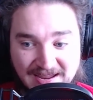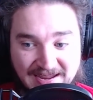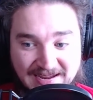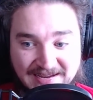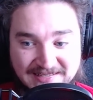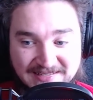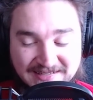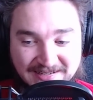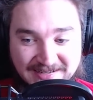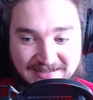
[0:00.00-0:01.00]
And
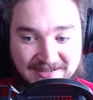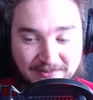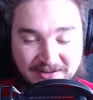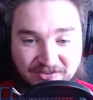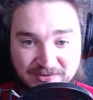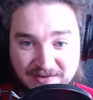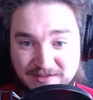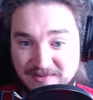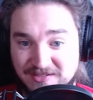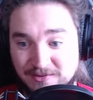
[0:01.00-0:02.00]
we also have
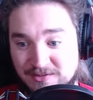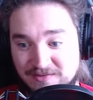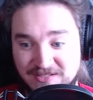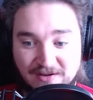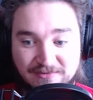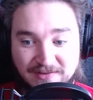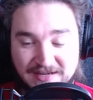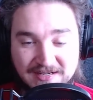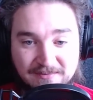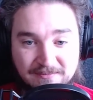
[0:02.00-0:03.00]
some exclusive stuff
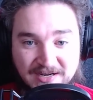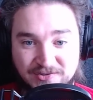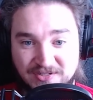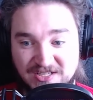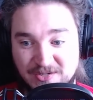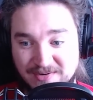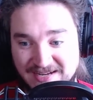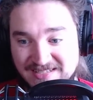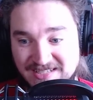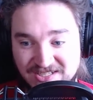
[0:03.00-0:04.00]
like patron
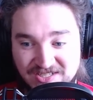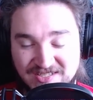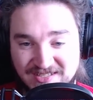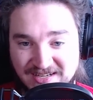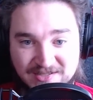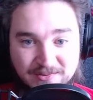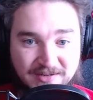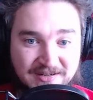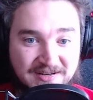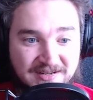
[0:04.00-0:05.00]
Q&A sessions. The next
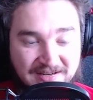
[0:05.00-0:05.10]
one